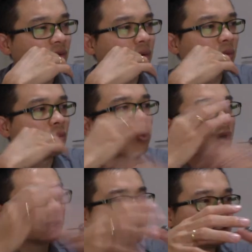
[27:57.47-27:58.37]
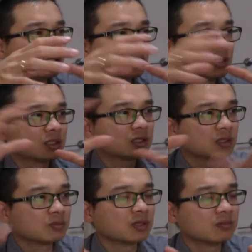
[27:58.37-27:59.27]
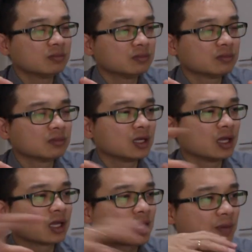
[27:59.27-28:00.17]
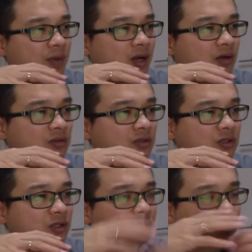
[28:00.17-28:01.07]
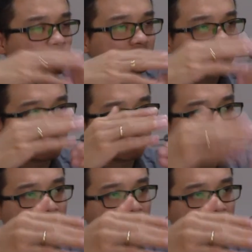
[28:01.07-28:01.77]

Well, what symptom it came out, you should find a